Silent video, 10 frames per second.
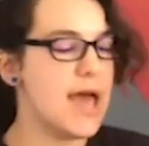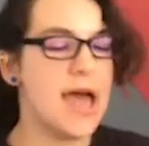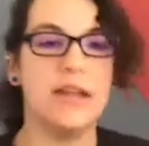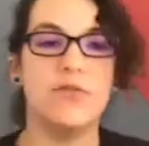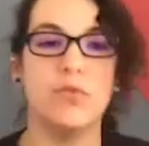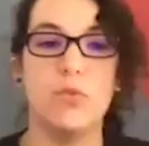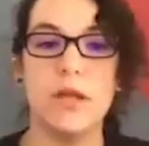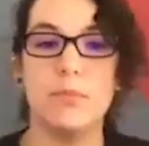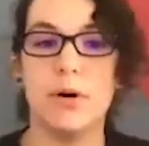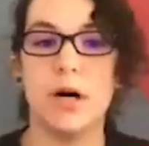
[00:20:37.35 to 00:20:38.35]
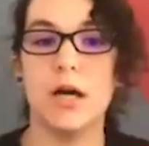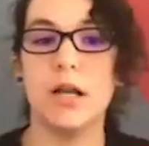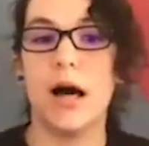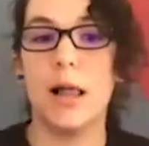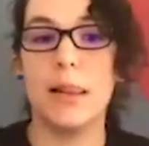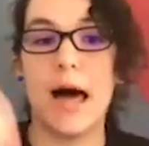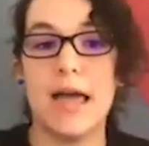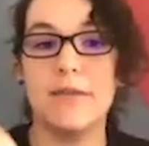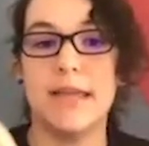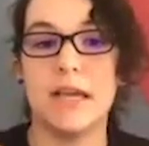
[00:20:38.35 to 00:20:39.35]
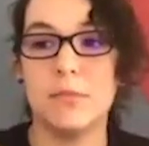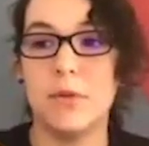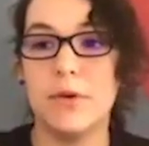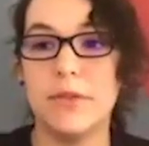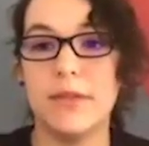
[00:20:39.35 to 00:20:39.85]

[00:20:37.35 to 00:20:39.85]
And if we put a live animal